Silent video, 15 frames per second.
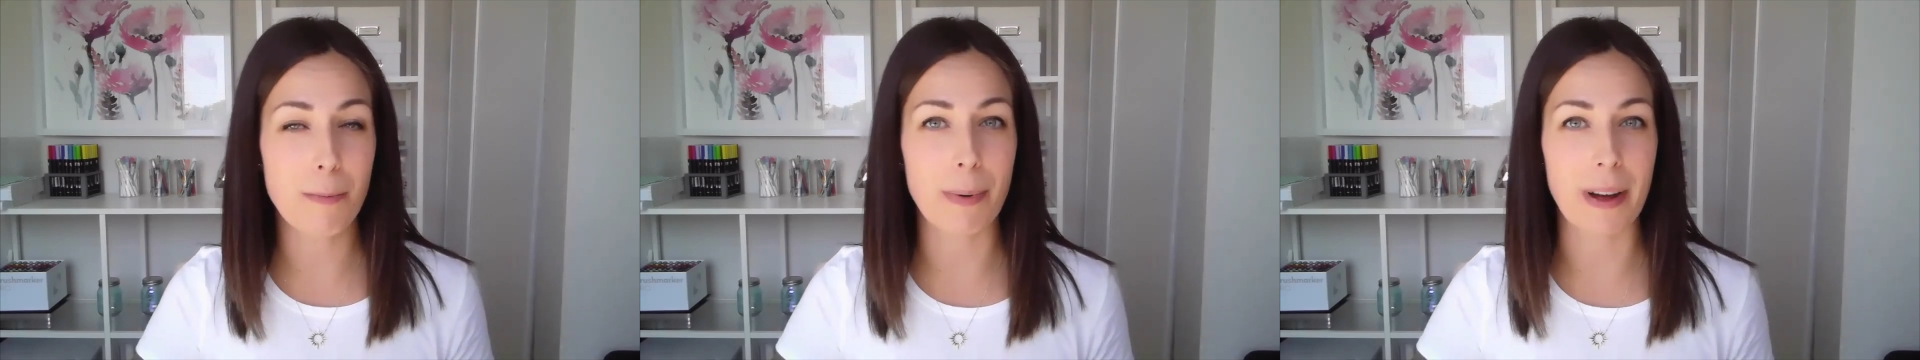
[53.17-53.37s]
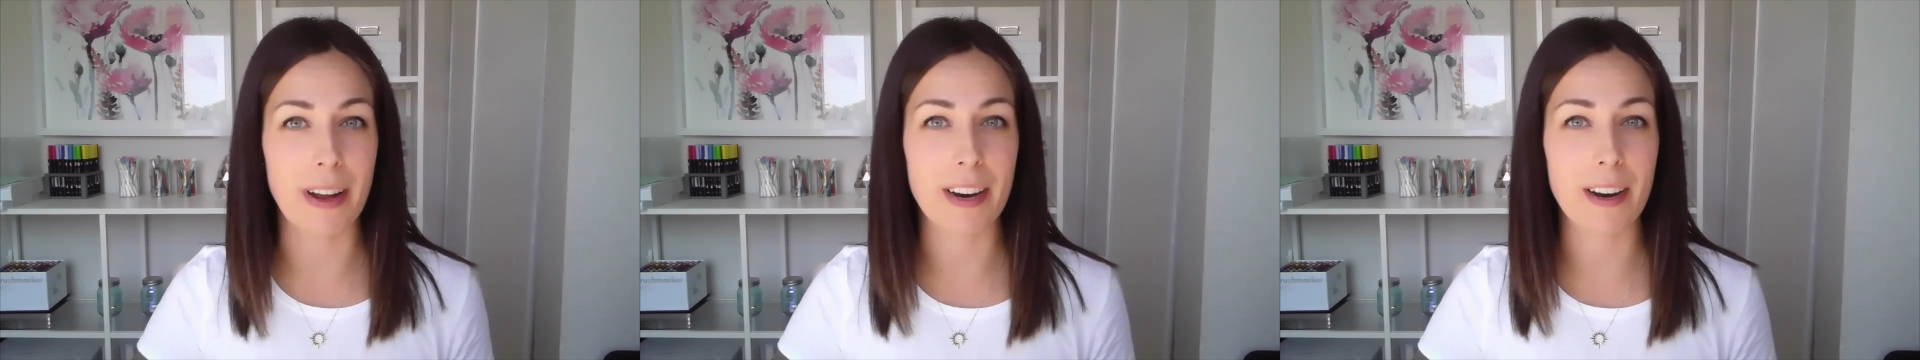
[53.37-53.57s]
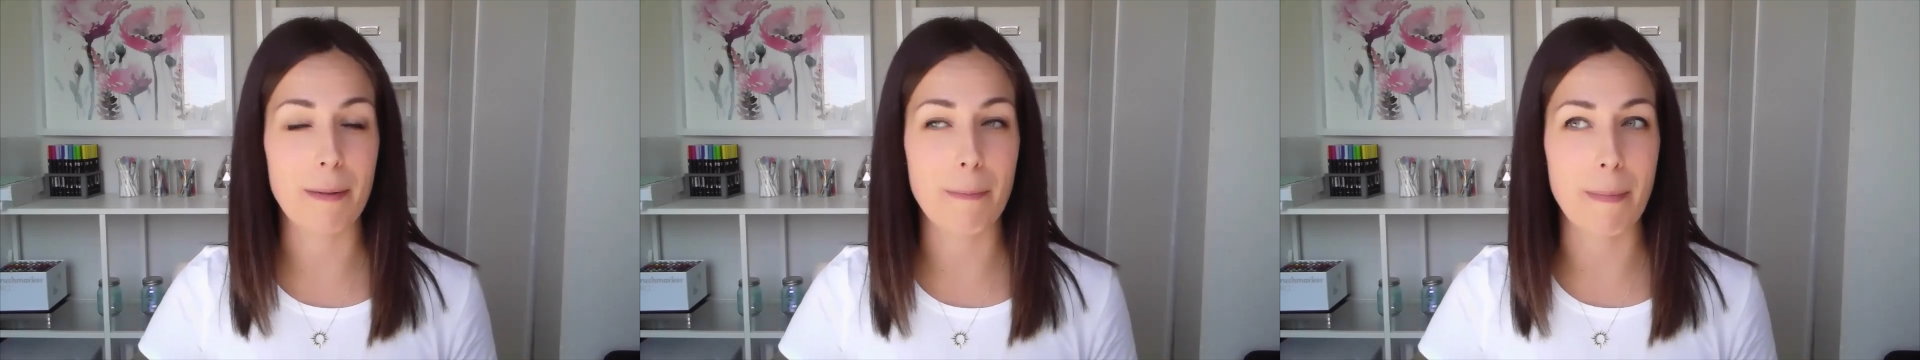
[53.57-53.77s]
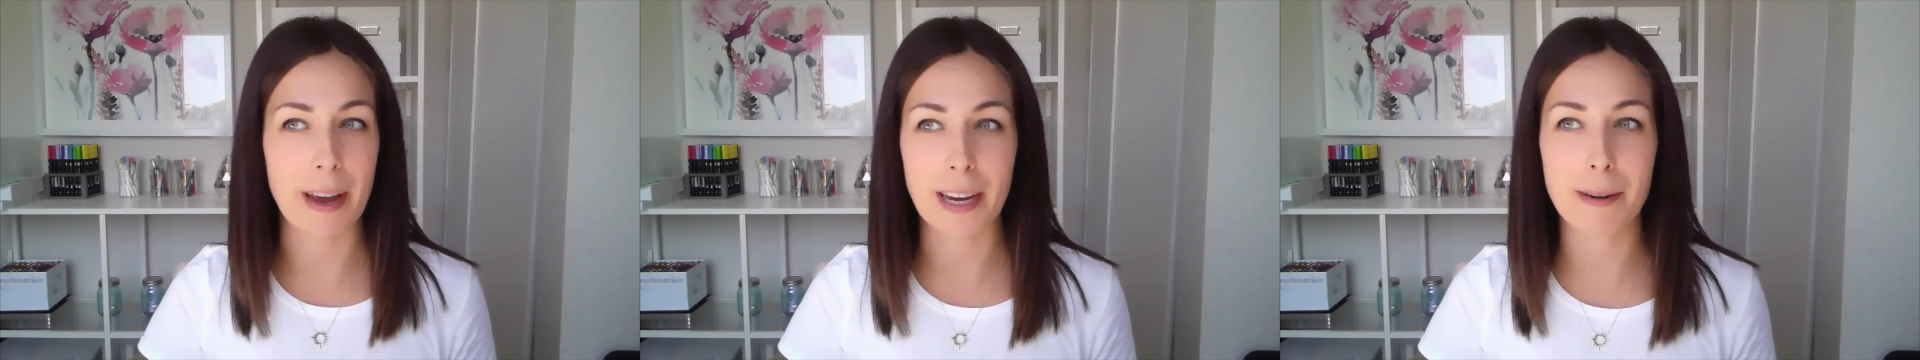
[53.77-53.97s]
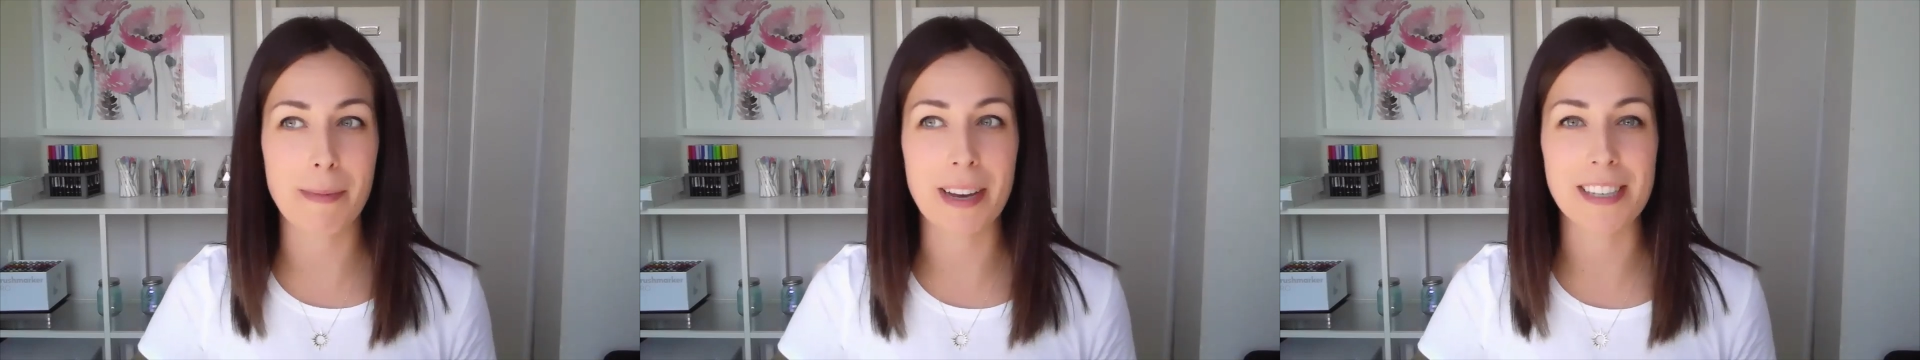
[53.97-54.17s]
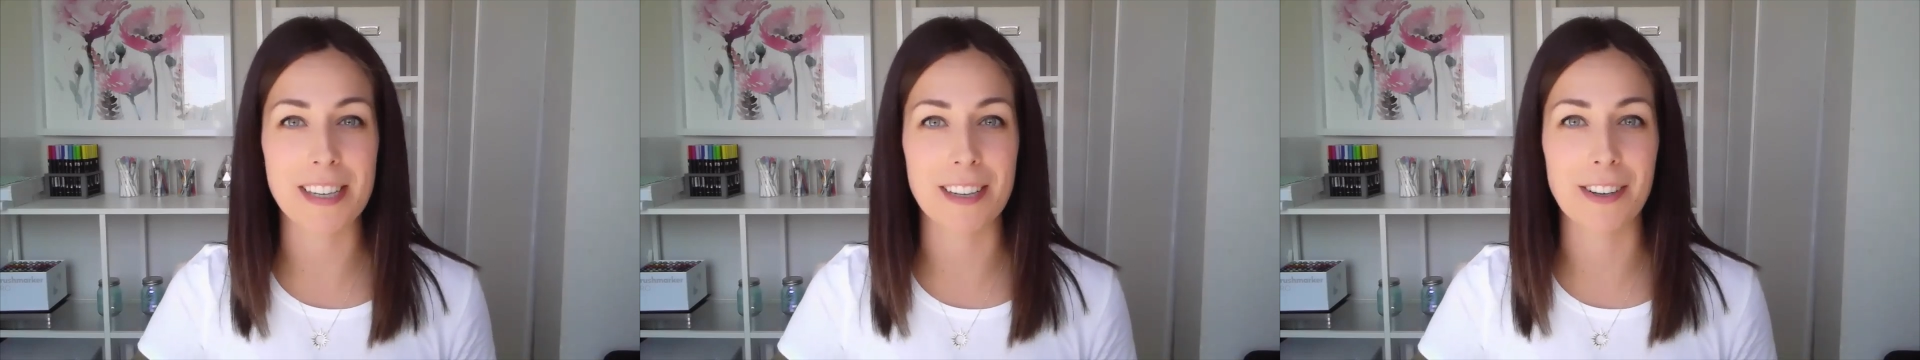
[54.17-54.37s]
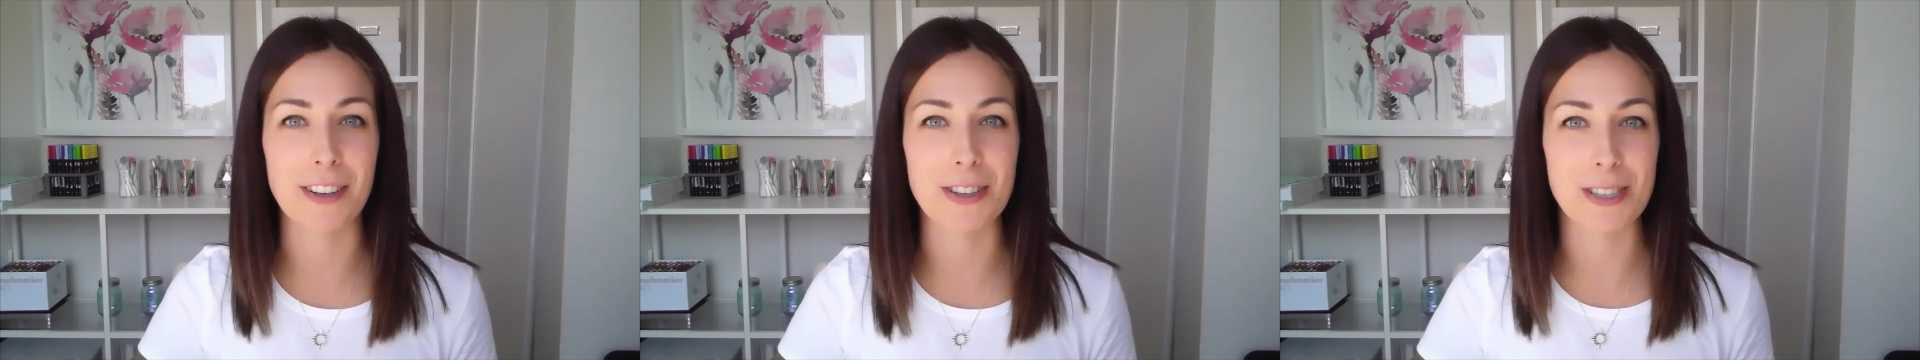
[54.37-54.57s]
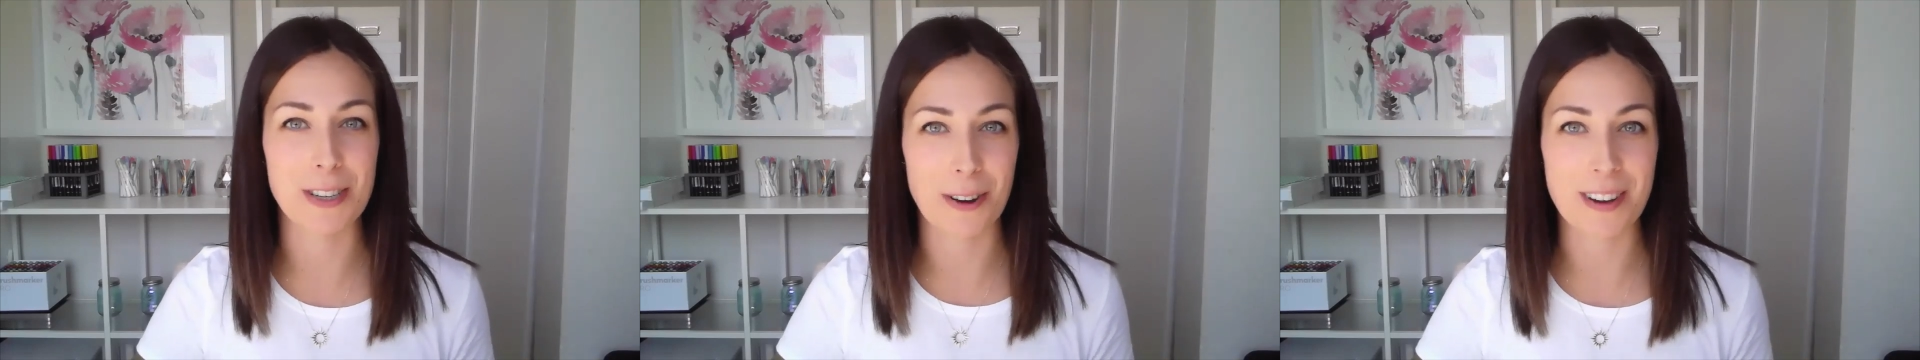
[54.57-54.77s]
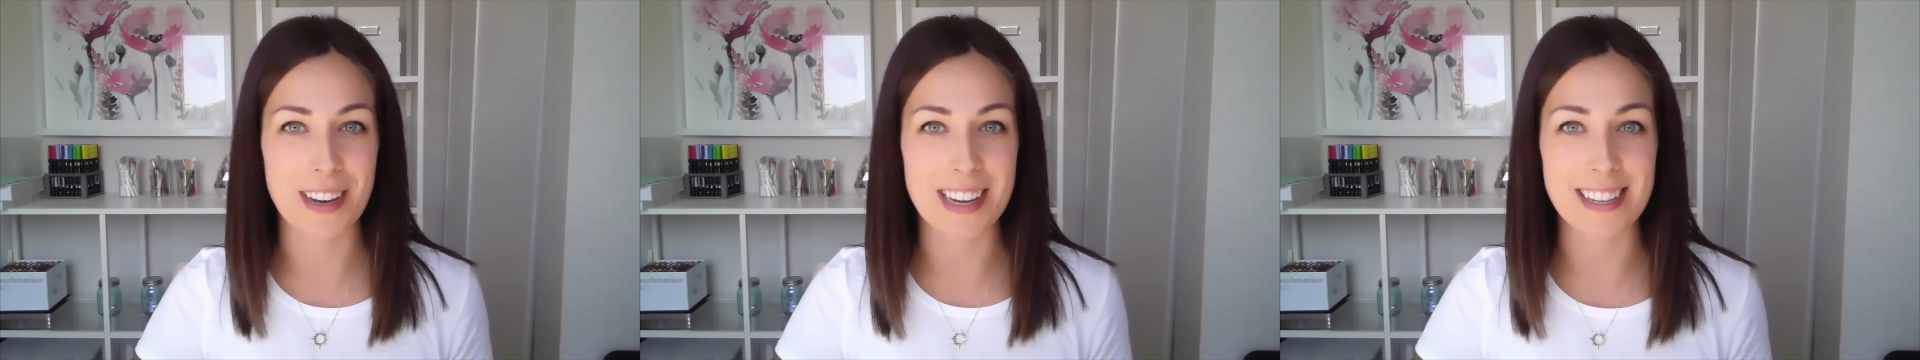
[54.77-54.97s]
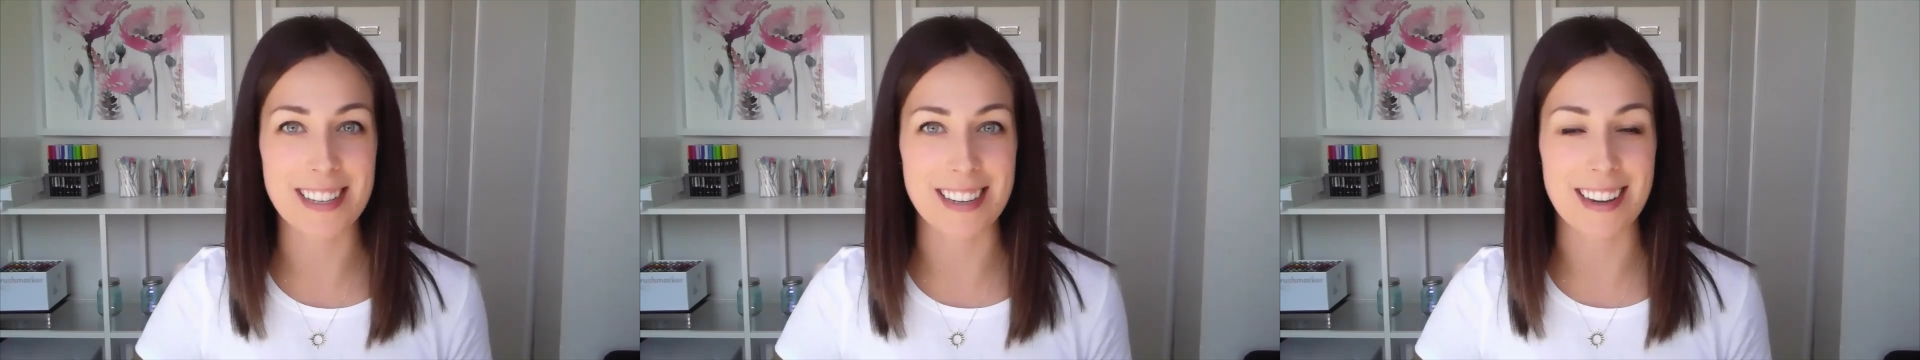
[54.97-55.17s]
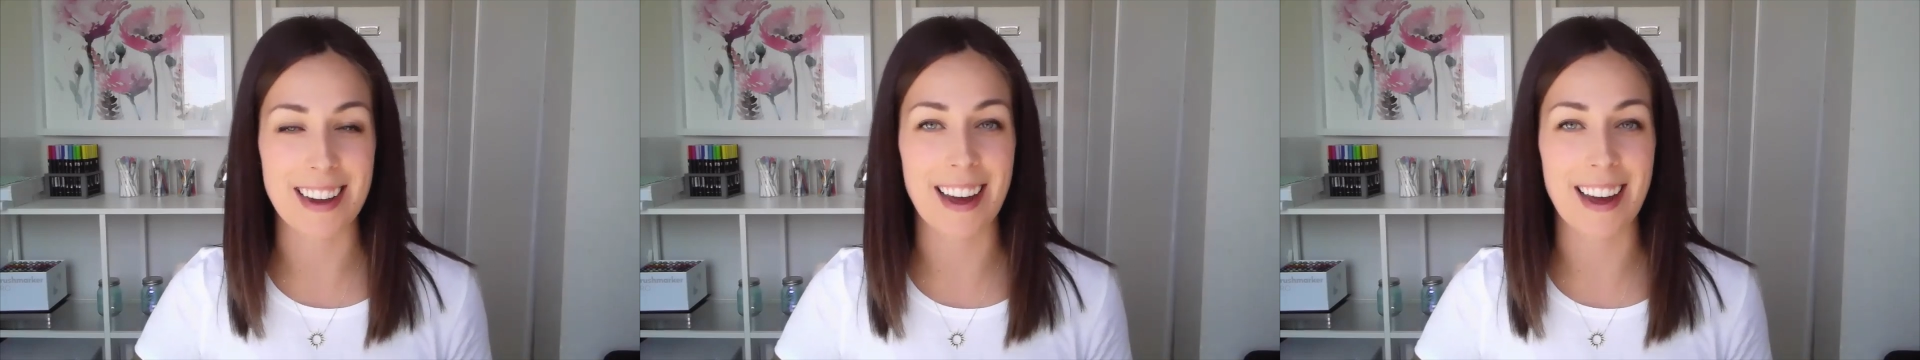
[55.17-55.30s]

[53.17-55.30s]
but Maghon makes it look so easy,